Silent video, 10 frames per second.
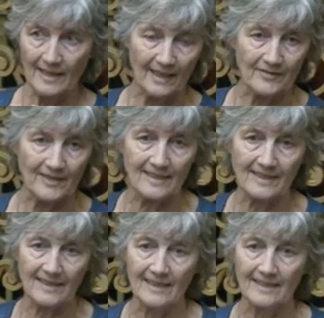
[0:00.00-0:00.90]
I've 6
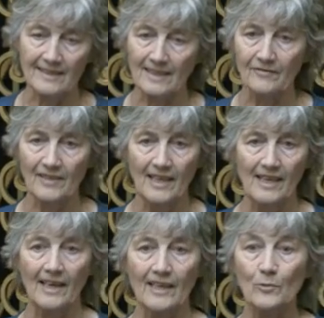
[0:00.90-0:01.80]
seconds left,
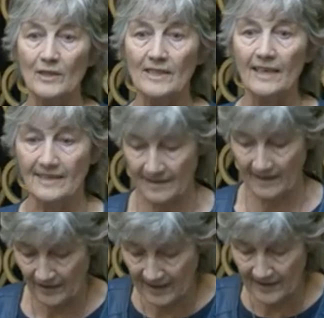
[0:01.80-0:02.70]
and I would ask
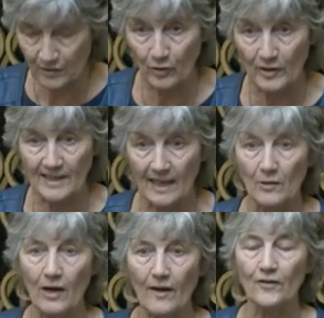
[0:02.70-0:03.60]
that this go
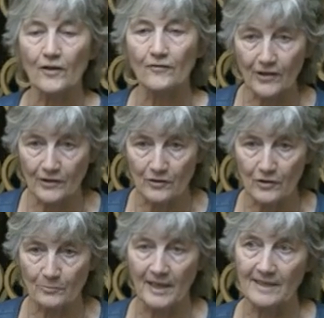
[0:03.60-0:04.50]
down for further
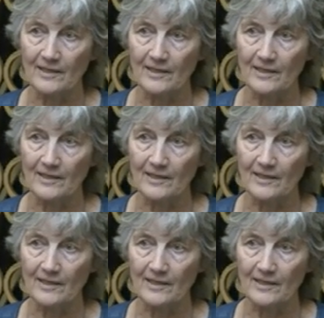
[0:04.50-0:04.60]
debate.